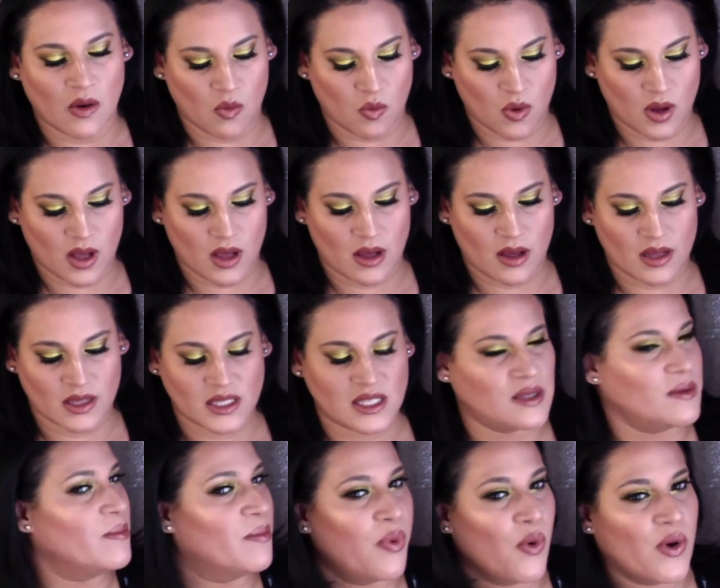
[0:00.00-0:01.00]
What's
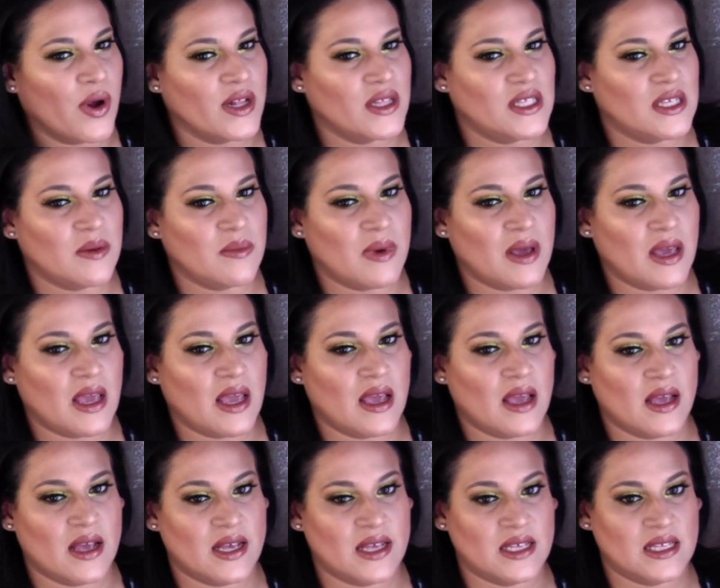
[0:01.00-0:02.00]
important to me
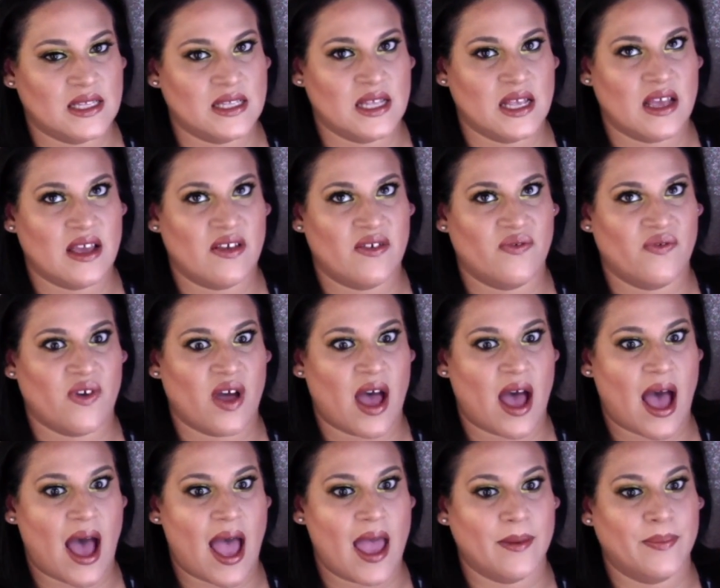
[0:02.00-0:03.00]
is if
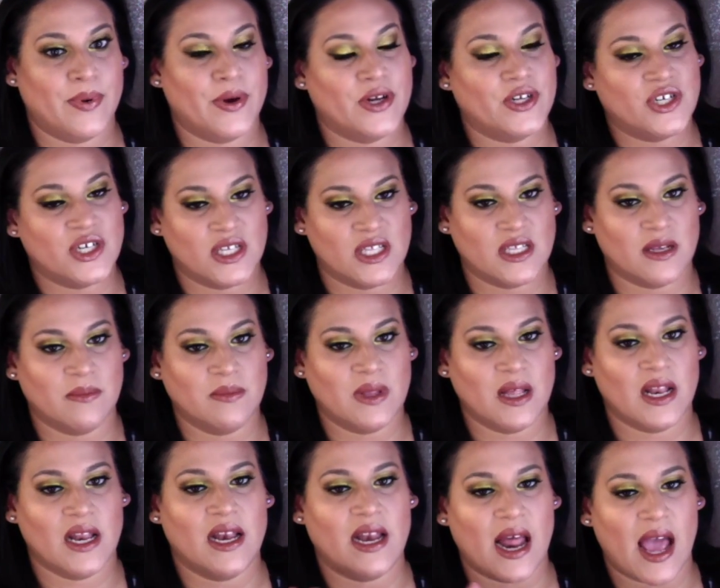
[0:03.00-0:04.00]
I purchase
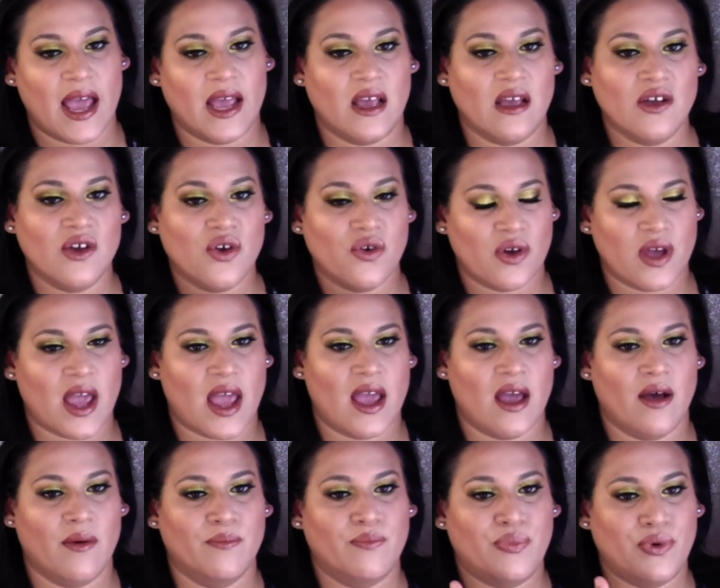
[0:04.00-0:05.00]
something and I can
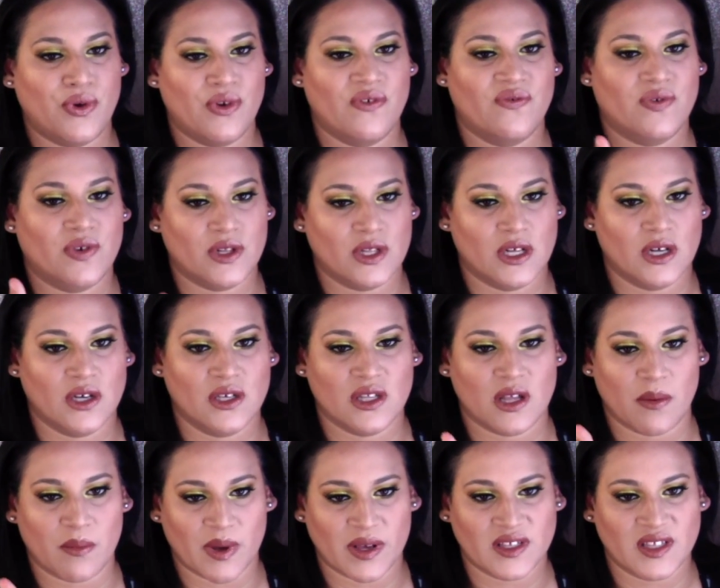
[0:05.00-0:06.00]
create beautiful looks
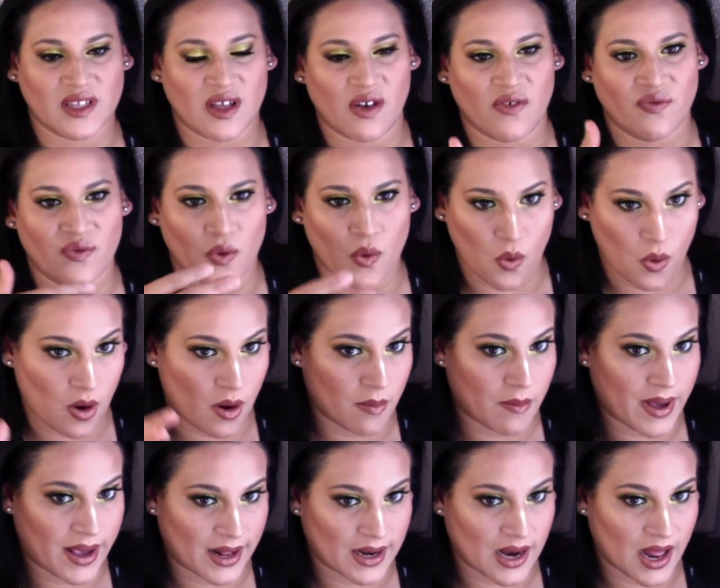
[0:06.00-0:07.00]
on myself or
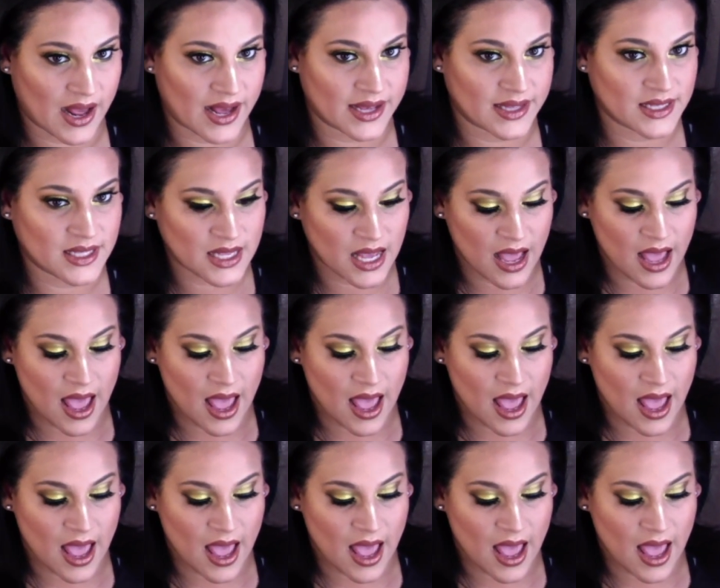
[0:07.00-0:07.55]
my clients,